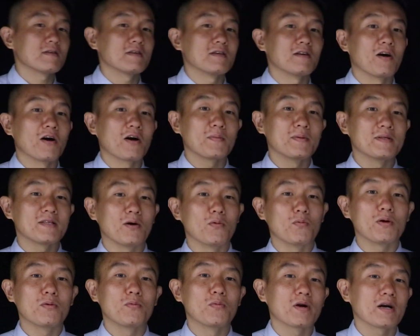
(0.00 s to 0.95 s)
argument that
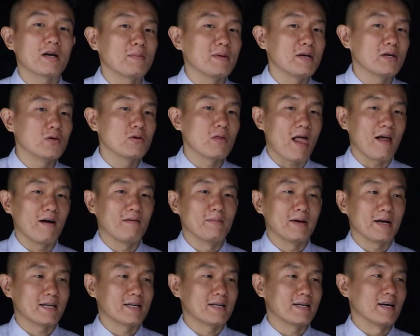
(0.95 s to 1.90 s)
we're going to be using. Oh
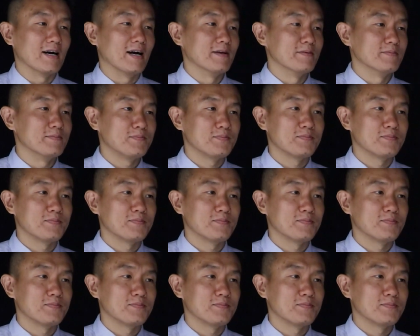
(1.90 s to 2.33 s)
my God.